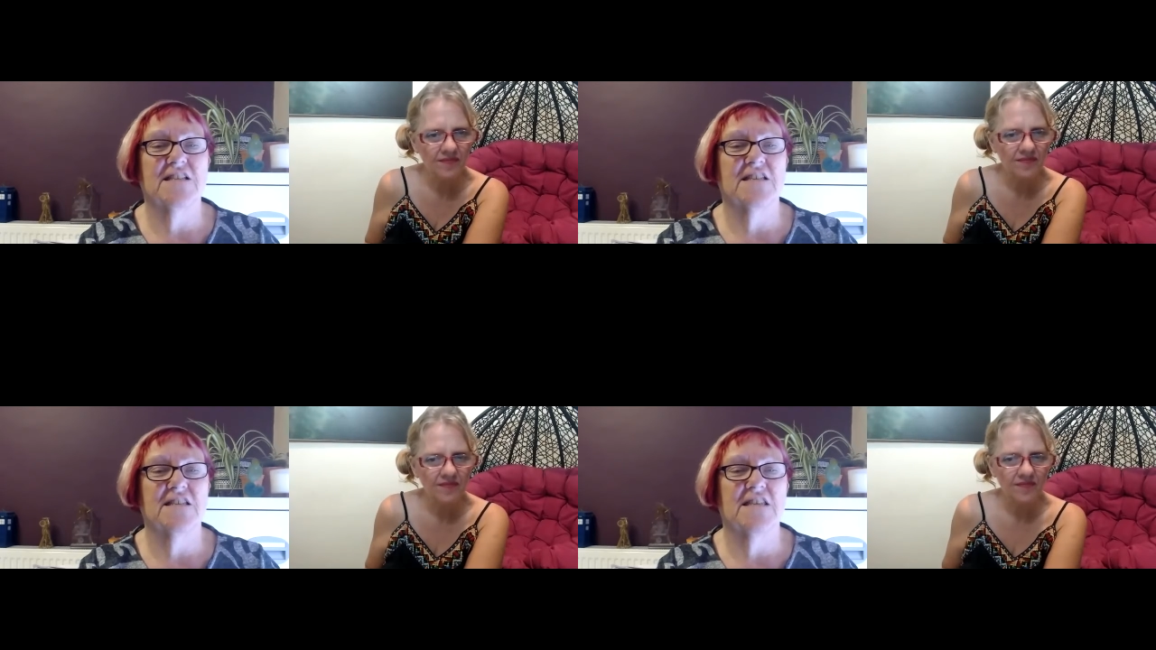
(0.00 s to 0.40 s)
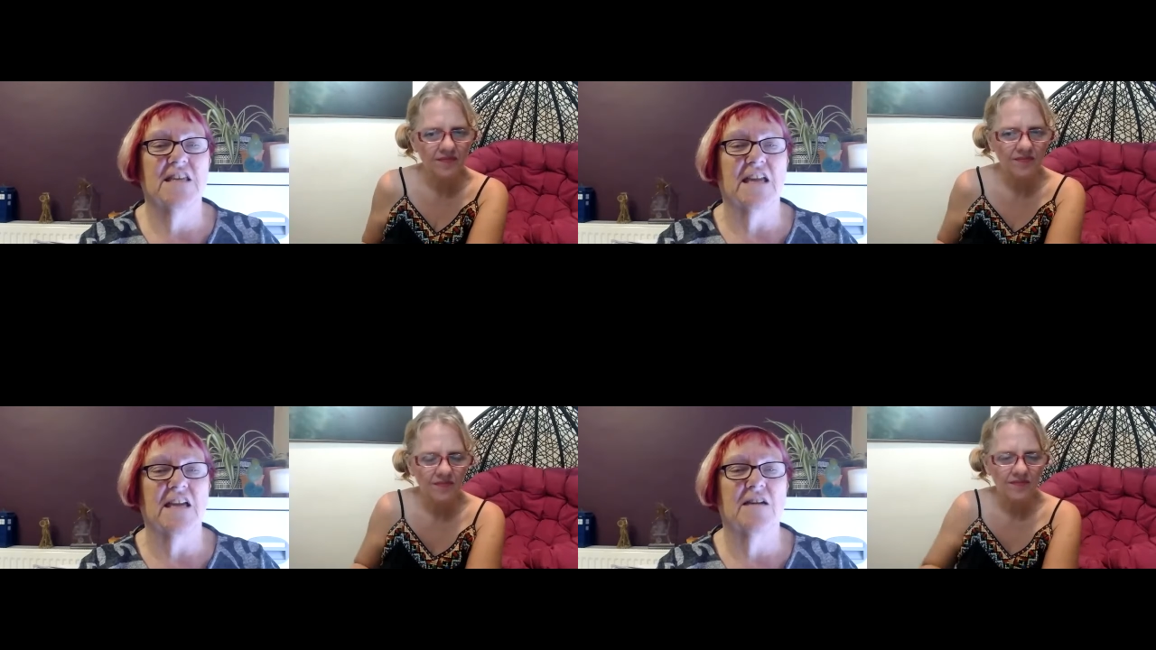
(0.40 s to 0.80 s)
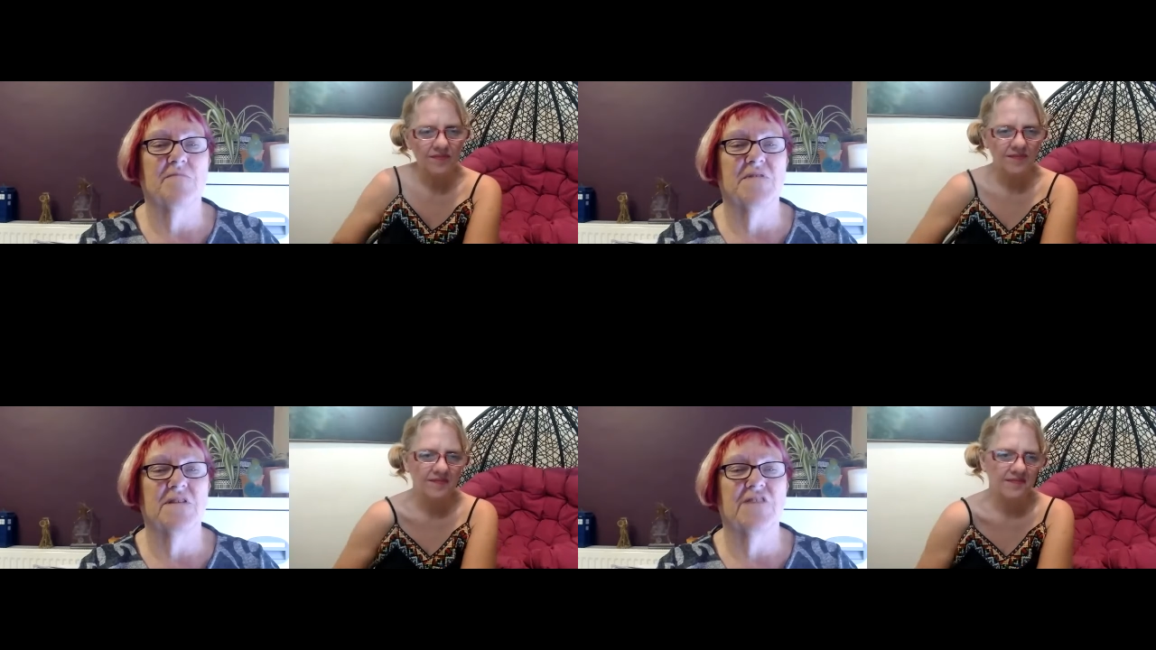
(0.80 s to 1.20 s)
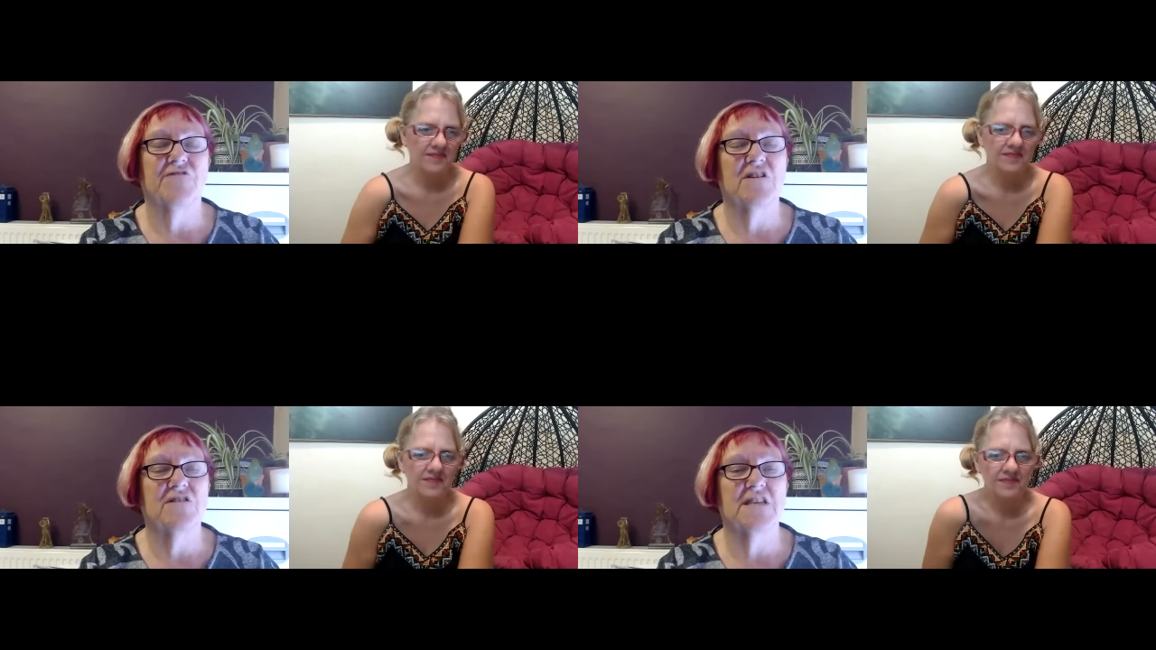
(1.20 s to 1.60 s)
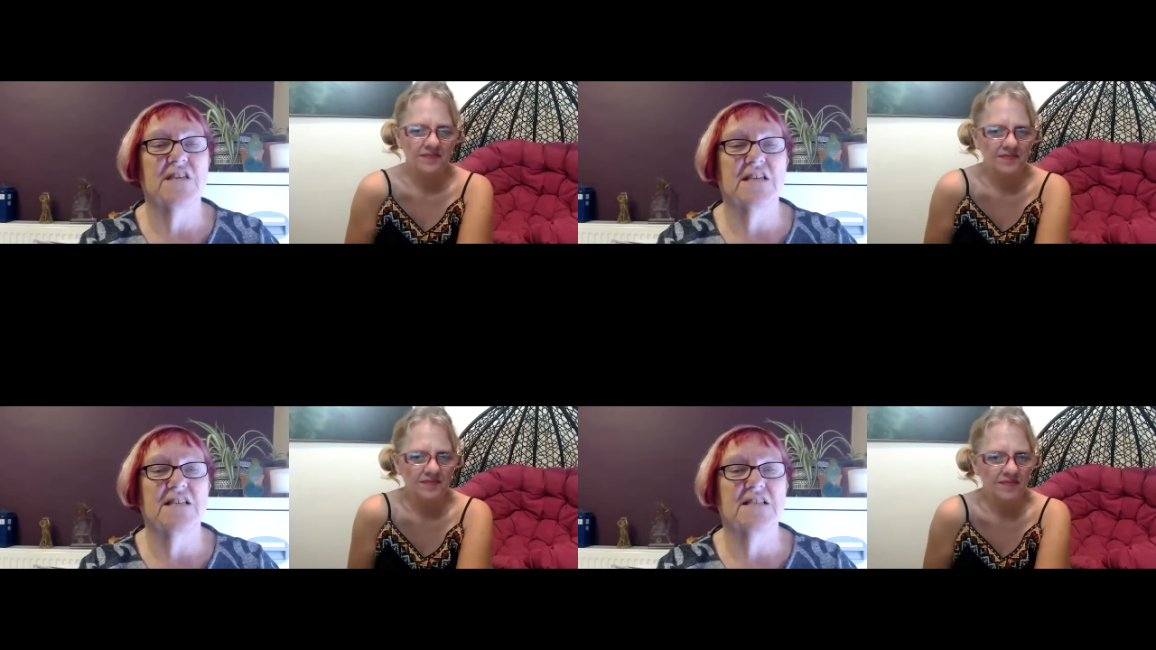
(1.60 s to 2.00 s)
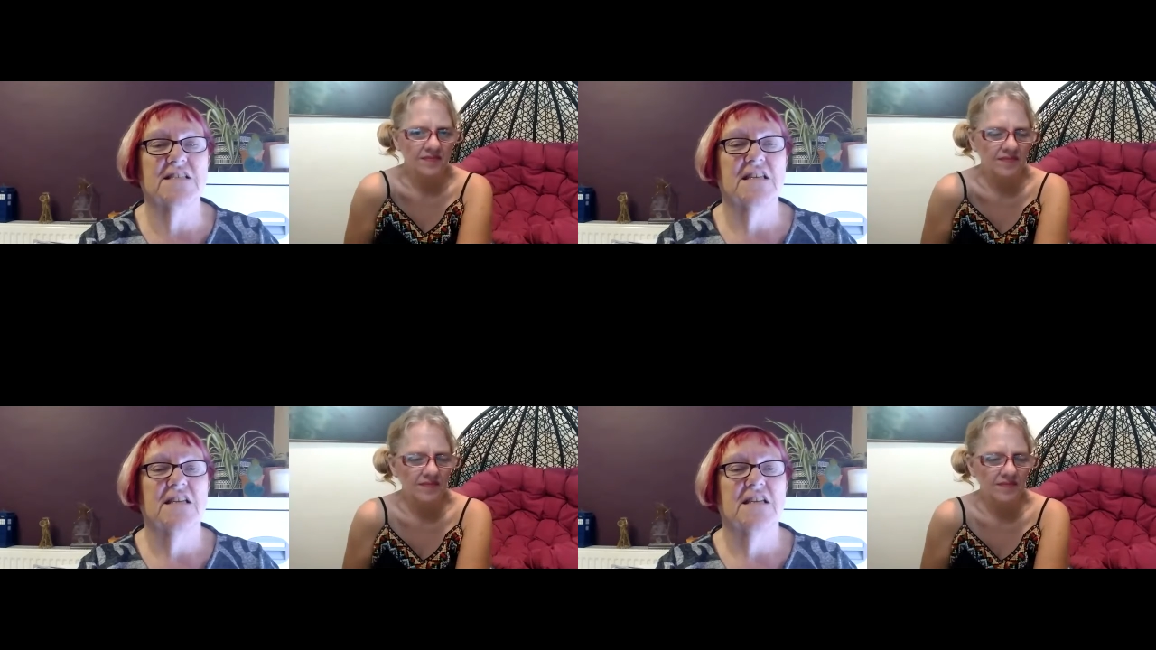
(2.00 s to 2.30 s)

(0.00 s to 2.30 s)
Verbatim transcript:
Speaker 1: to think, but there are things